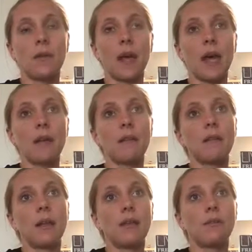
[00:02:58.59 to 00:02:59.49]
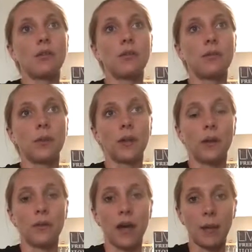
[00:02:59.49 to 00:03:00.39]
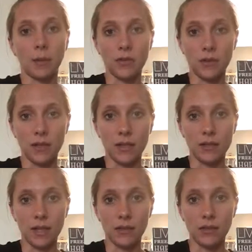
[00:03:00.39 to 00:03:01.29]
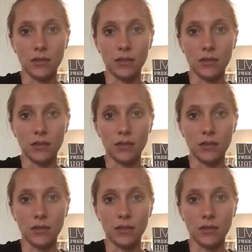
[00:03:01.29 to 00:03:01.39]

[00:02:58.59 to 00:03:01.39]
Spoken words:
that if you forego the opportunity to get